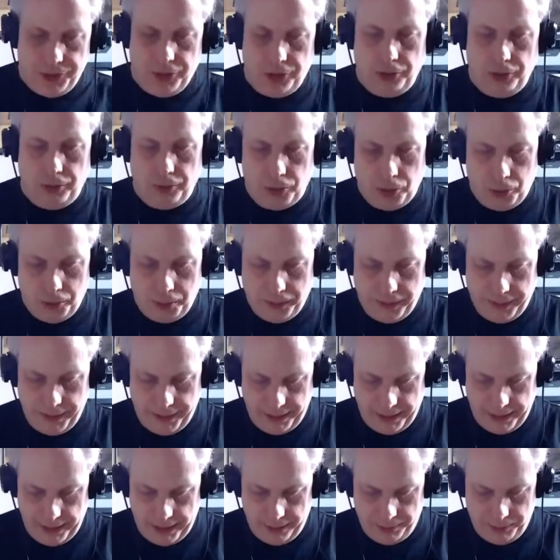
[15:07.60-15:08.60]
solo role
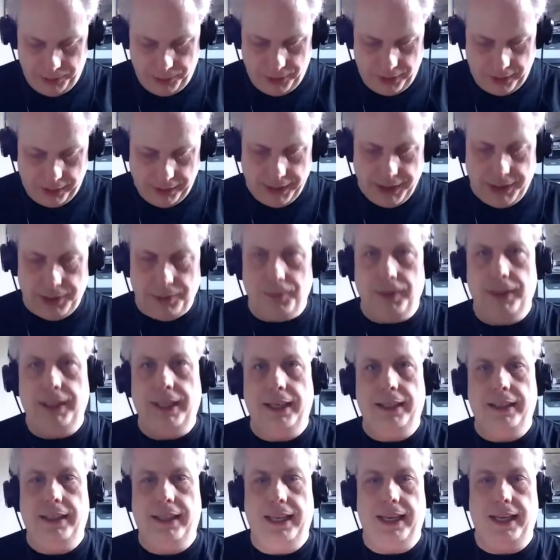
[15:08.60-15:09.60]
playing games. At least the one
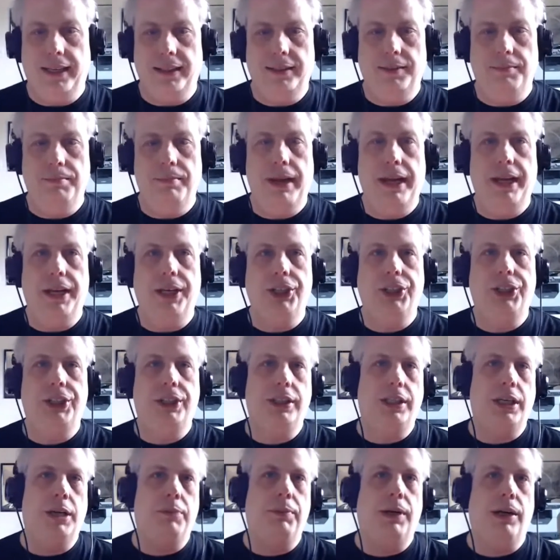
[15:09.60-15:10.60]
that that managed
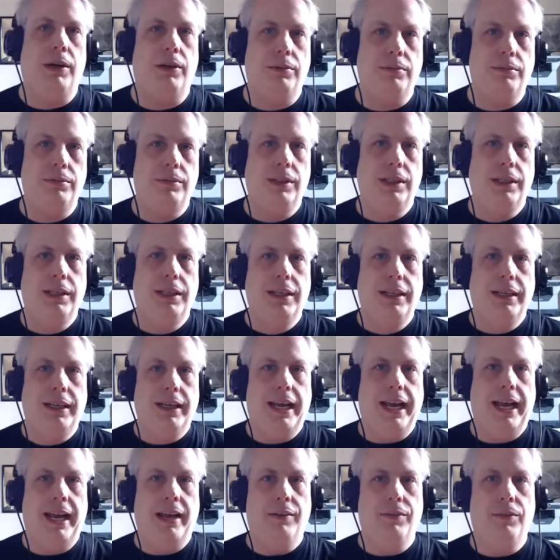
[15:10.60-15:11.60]
to come out
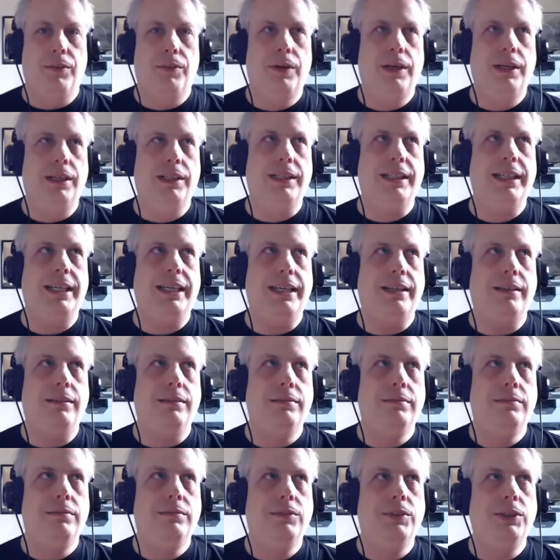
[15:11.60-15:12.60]
and
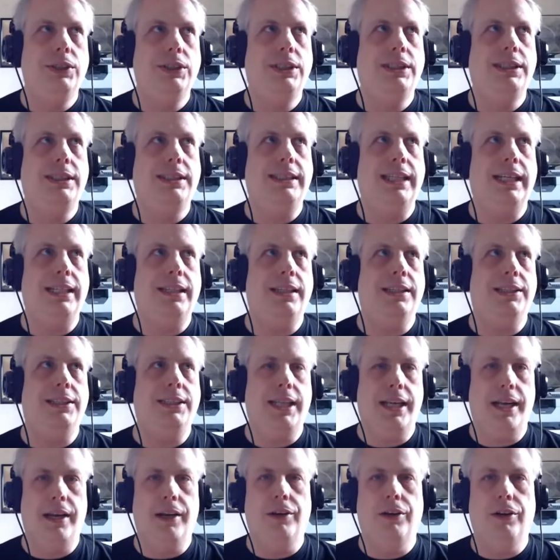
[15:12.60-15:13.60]
really set the
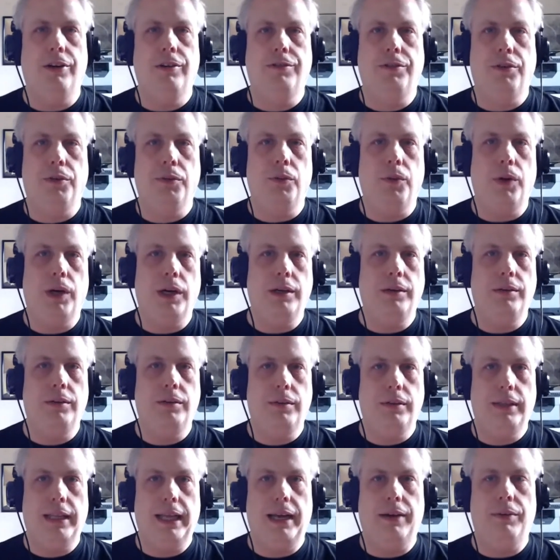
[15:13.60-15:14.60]
standard for what
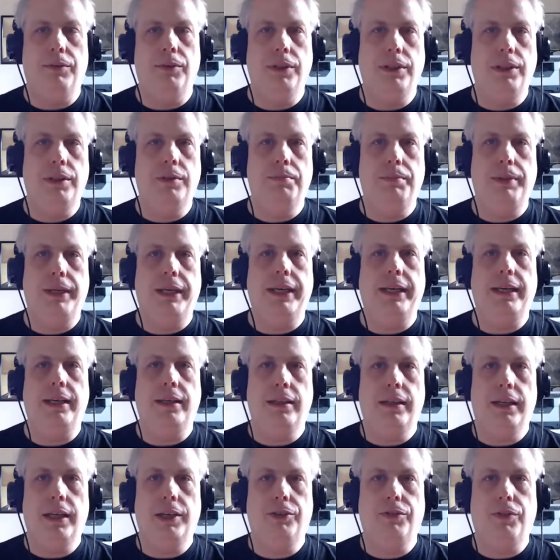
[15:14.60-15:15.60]
that would
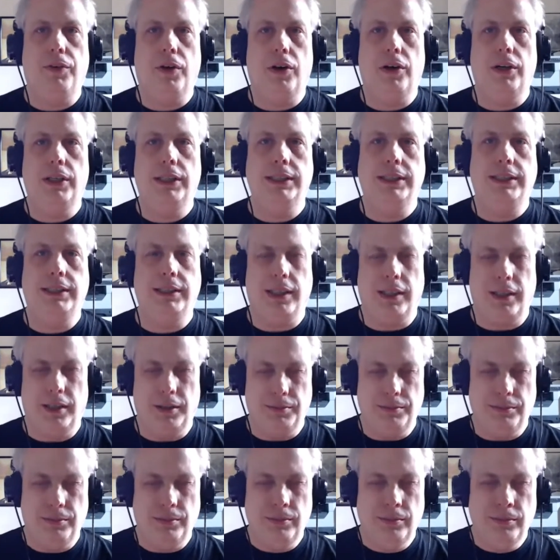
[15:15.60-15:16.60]
be as far as
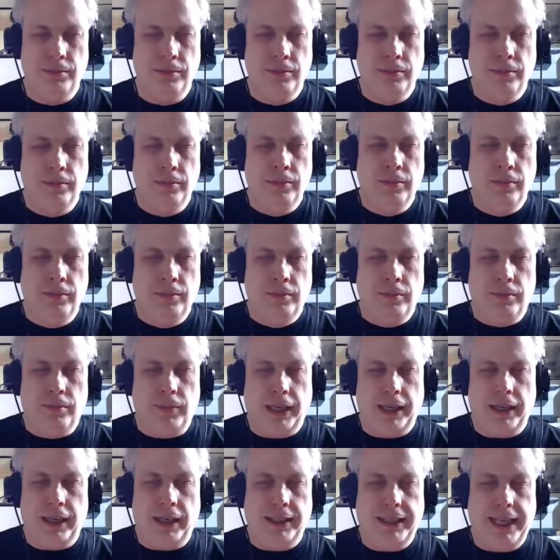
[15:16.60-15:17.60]
um,
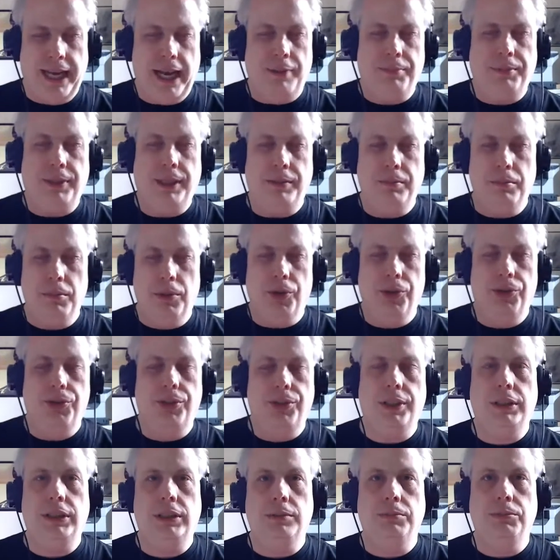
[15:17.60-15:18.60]
like adapting most
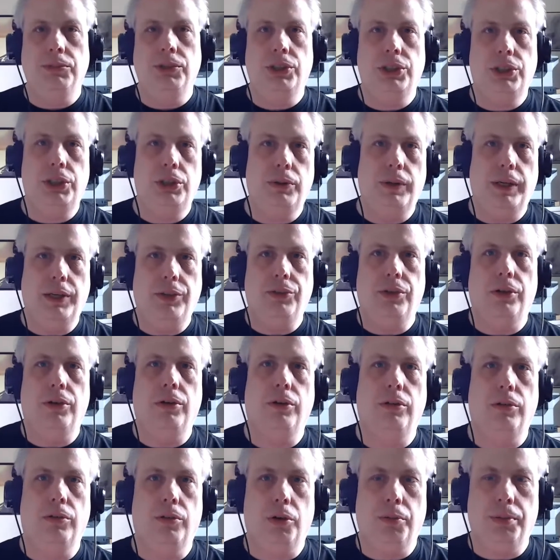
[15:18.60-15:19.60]
systems to a
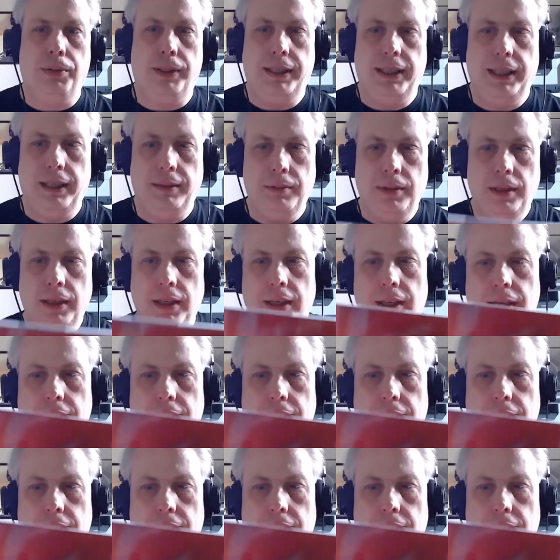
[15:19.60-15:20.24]
solo role playing game